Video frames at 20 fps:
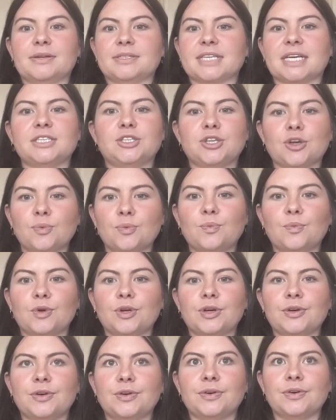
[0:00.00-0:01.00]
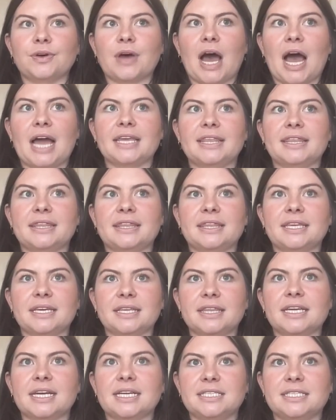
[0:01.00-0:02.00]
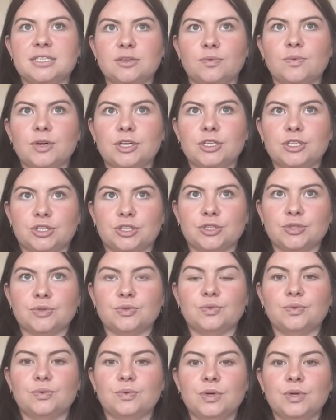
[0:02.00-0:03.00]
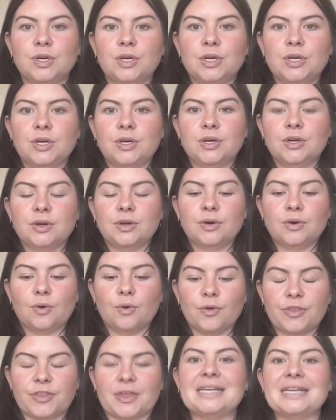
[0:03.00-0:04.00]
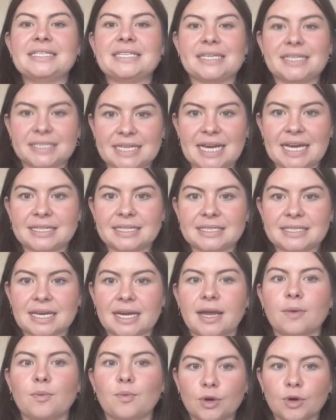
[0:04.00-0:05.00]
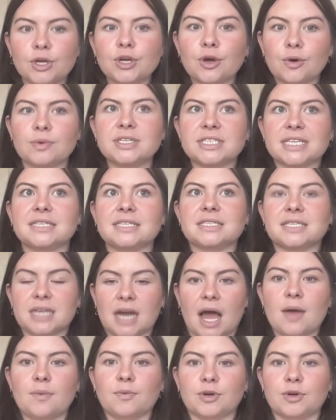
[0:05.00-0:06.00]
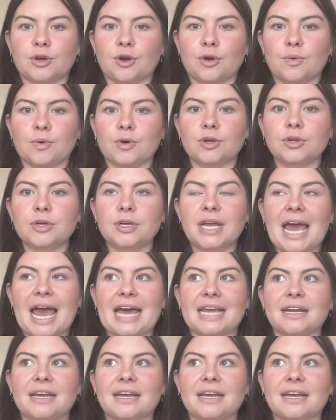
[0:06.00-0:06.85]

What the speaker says: because I don't want to, I think that I still want to do authentic dates. Like I want to go on dates that I want to go on. And